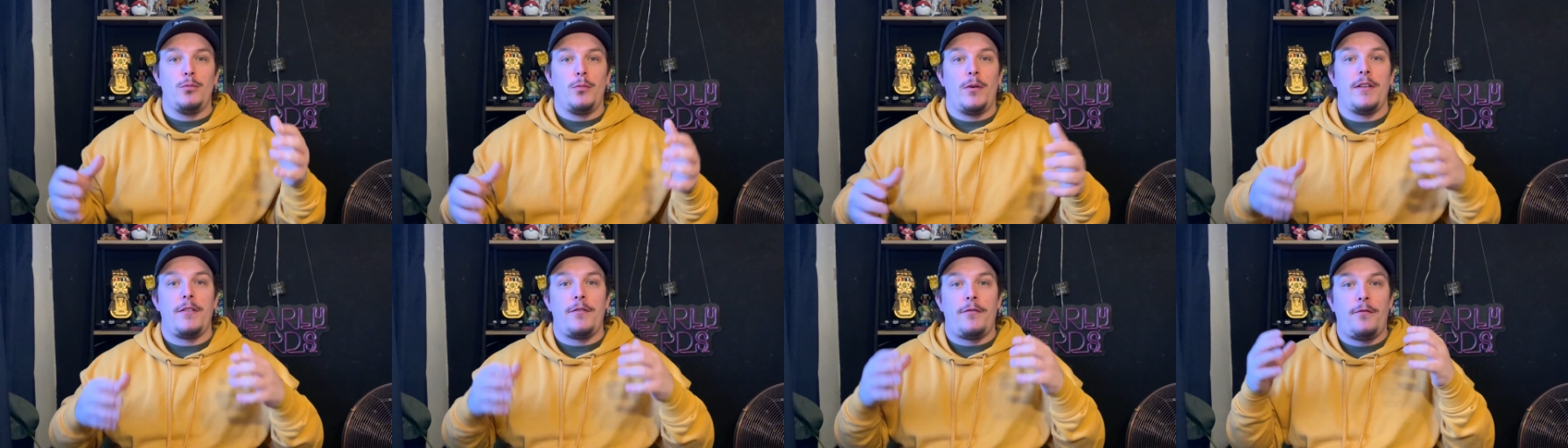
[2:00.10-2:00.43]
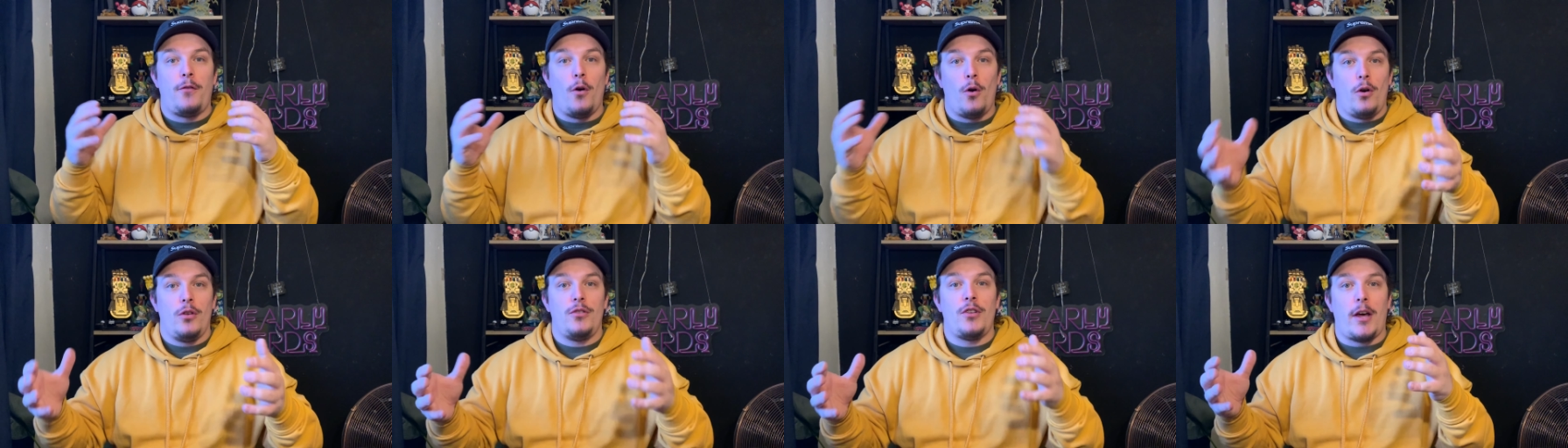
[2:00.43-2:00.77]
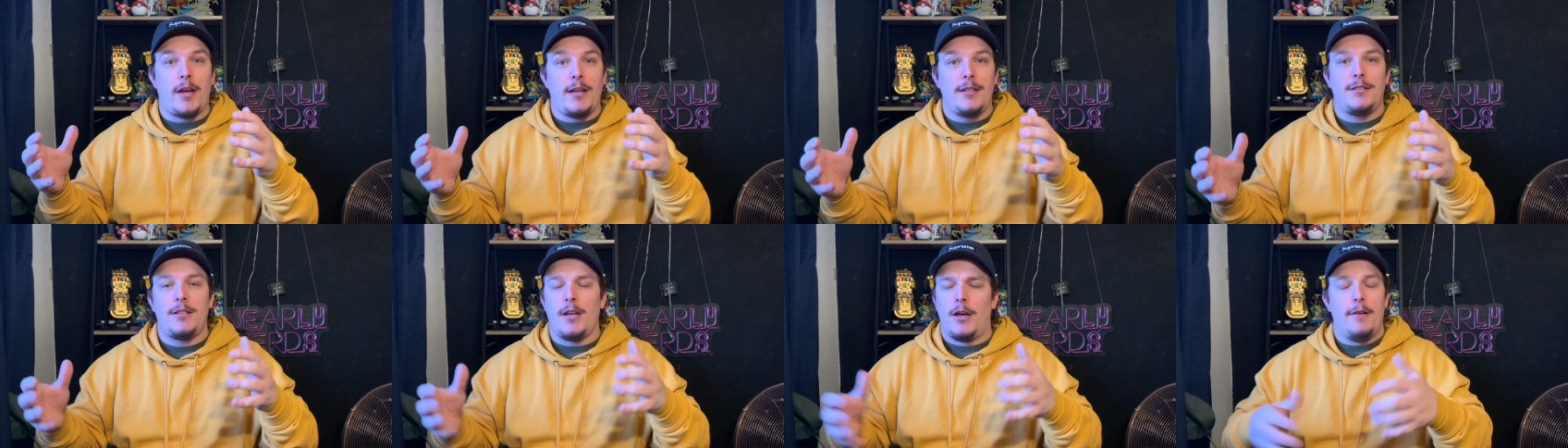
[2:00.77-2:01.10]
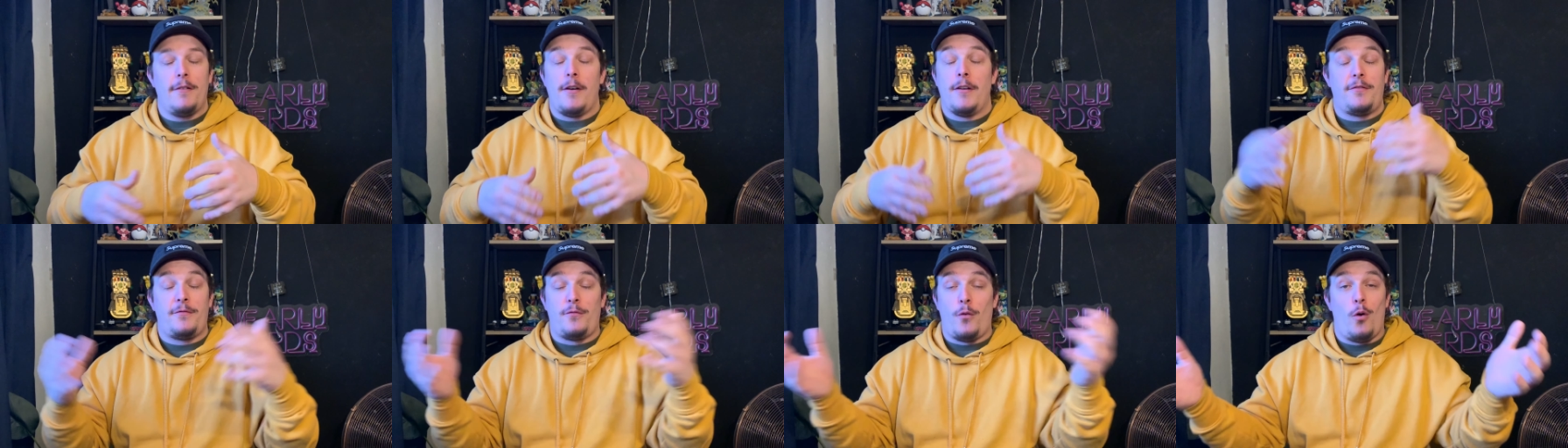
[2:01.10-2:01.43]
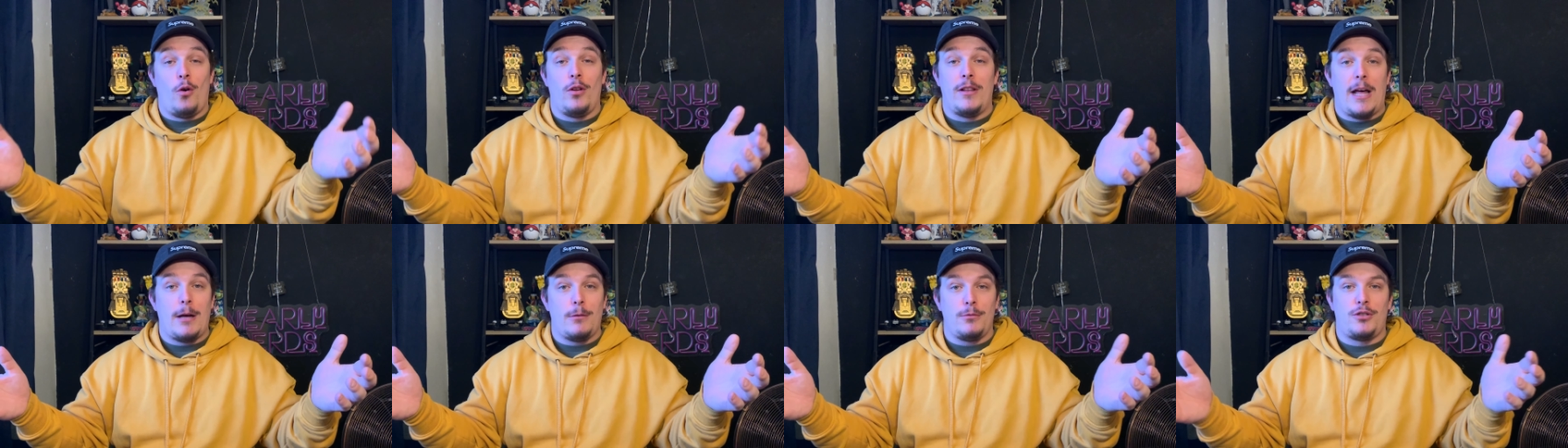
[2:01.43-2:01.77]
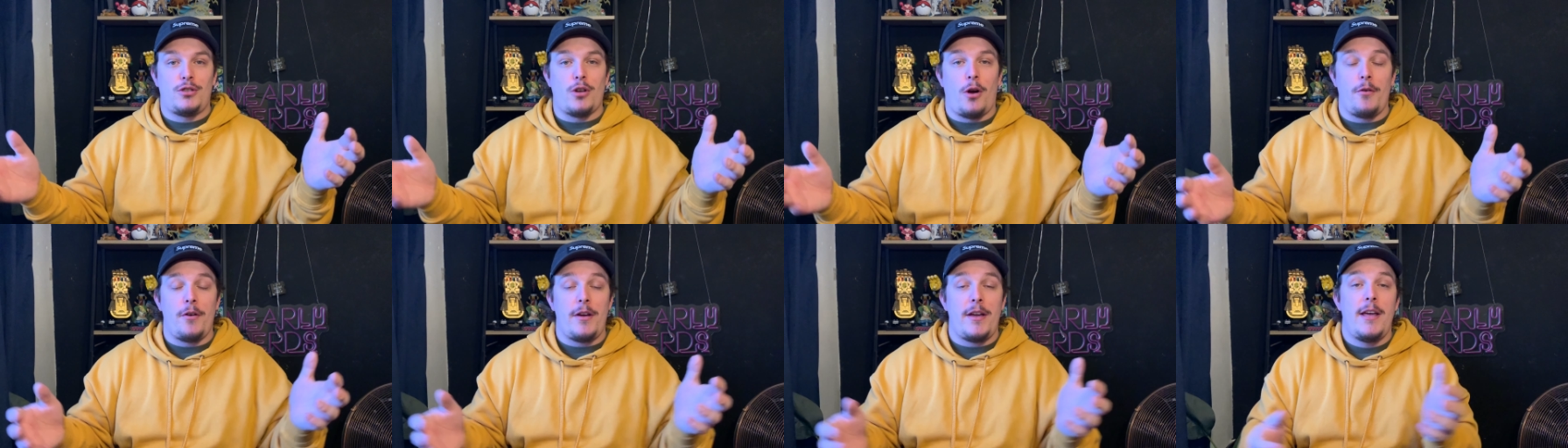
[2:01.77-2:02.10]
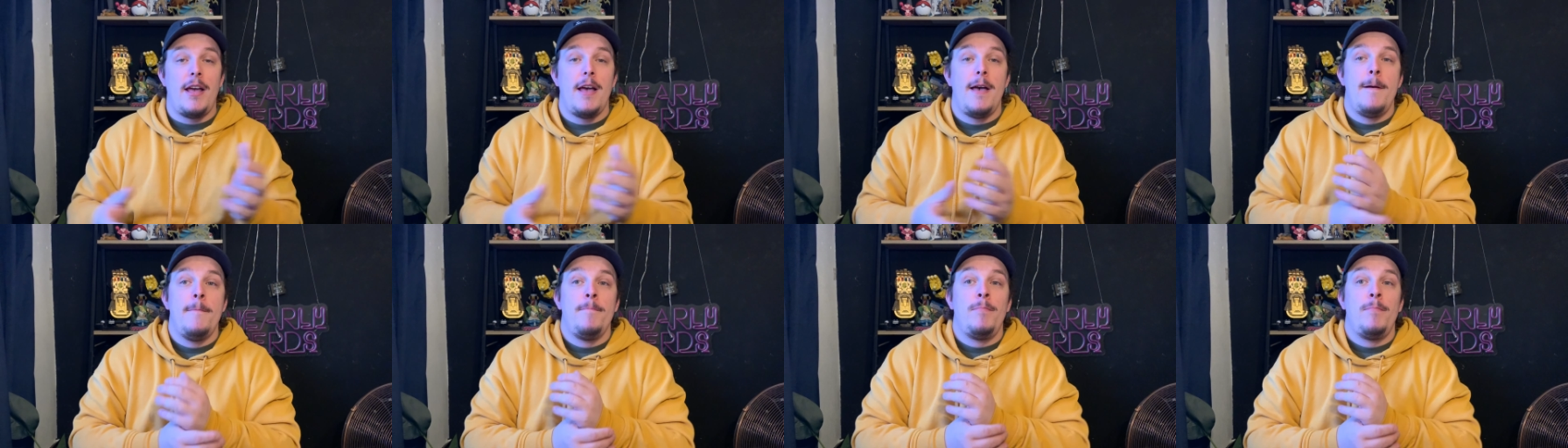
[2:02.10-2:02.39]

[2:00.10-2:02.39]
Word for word: with Fortnite, a uh, uh, Fallout, sorry,